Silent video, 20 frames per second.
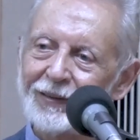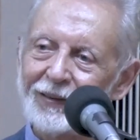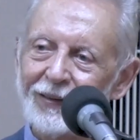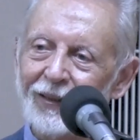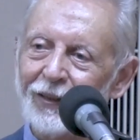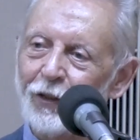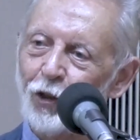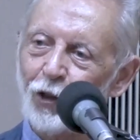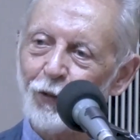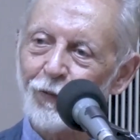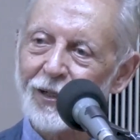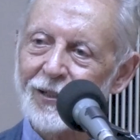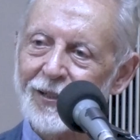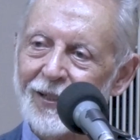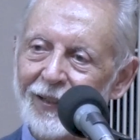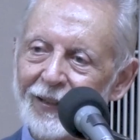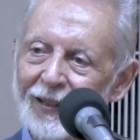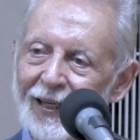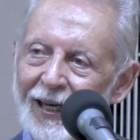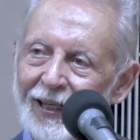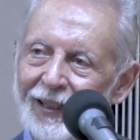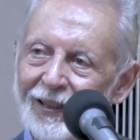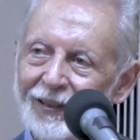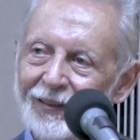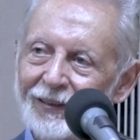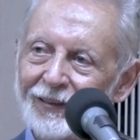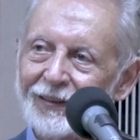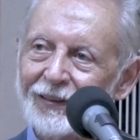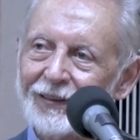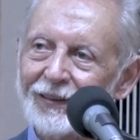The universal guide
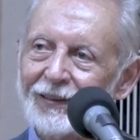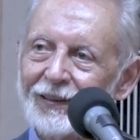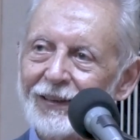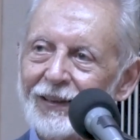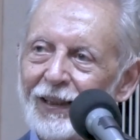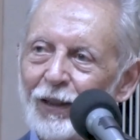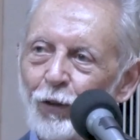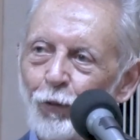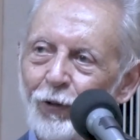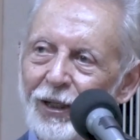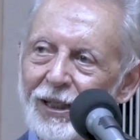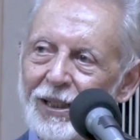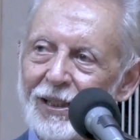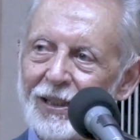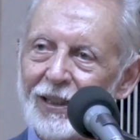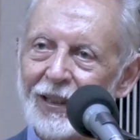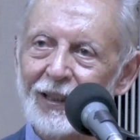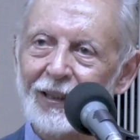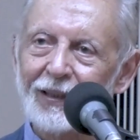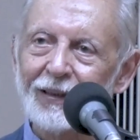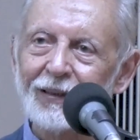which